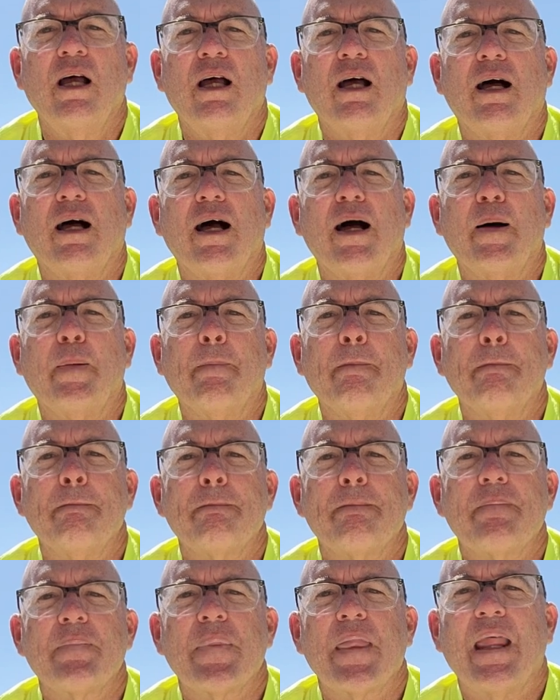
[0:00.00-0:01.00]
Um,
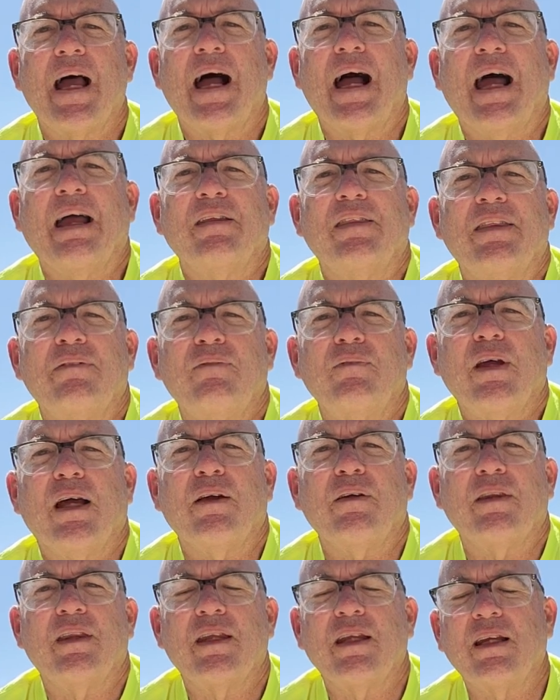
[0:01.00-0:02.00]
I, th
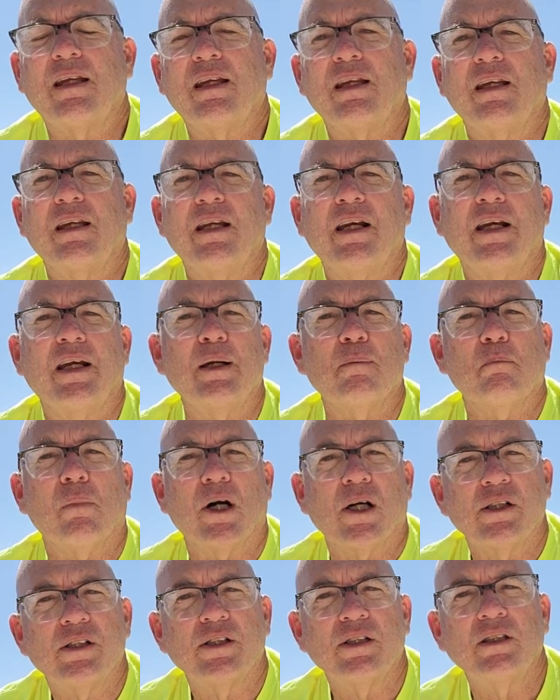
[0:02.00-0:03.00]
I think in an
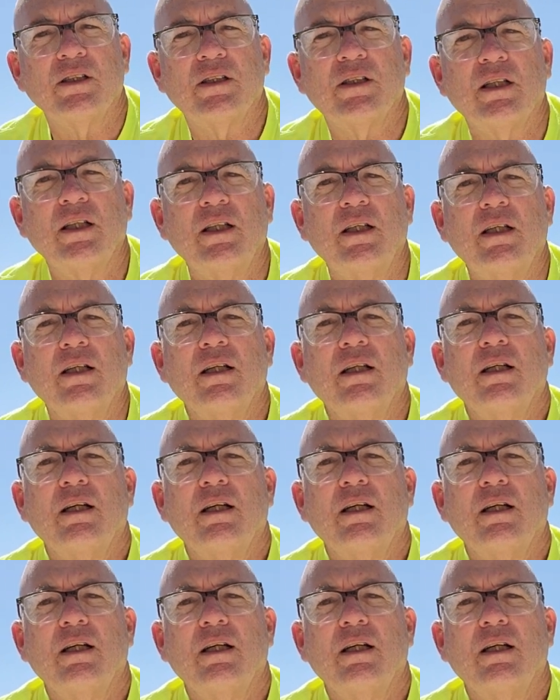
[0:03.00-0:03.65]
emergency,